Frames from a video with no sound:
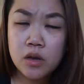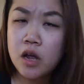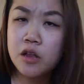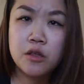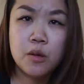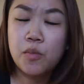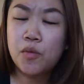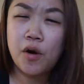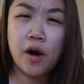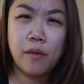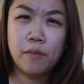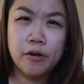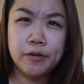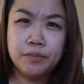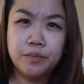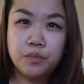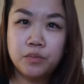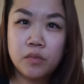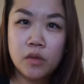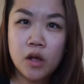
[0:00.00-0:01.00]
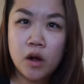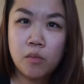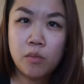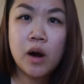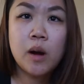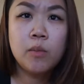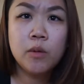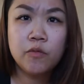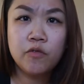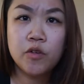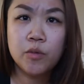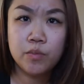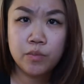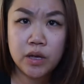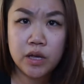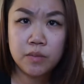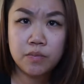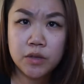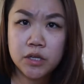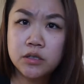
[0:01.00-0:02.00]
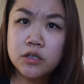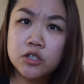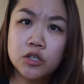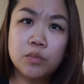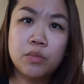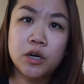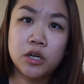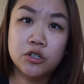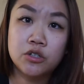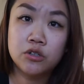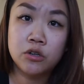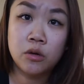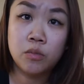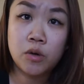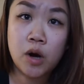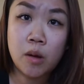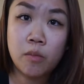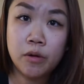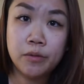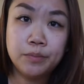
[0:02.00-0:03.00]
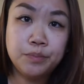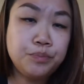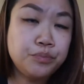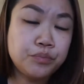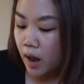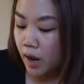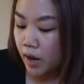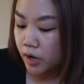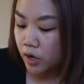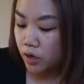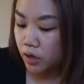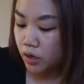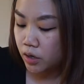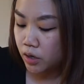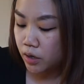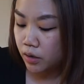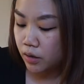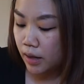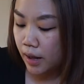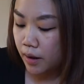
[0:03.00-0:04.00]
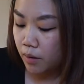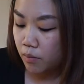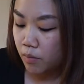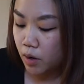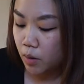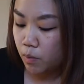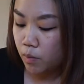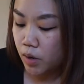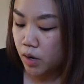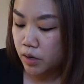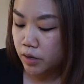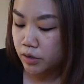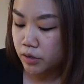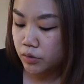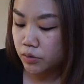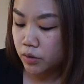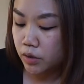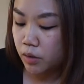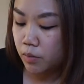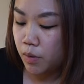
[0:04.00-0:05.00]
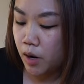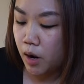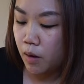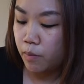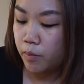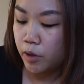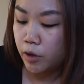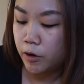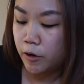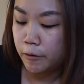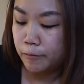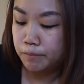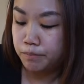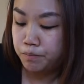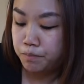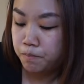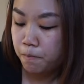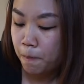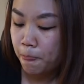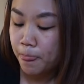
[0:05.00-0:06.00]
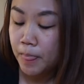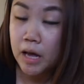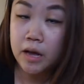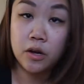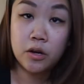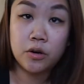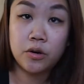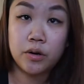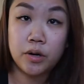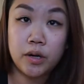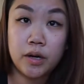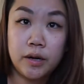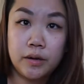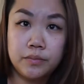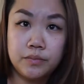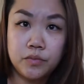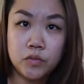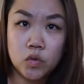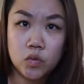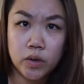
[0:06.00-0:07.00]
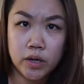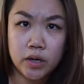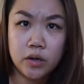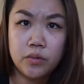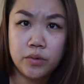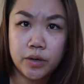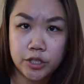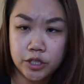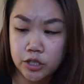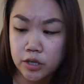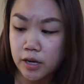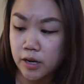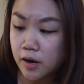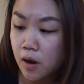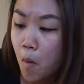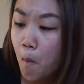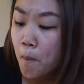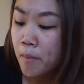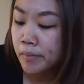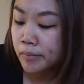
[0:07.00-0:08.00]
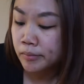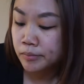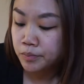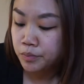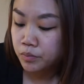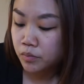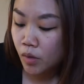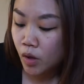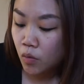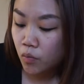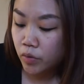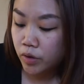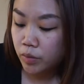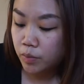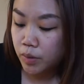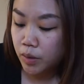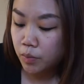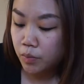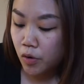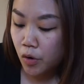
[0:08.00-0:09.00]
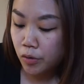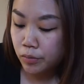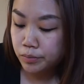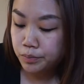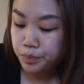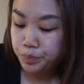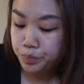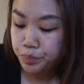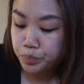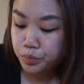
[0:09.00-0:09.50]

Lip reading: not the problem for me, this is a personal problem. I heard like mukbang is really popular in Korea, where it originated, with people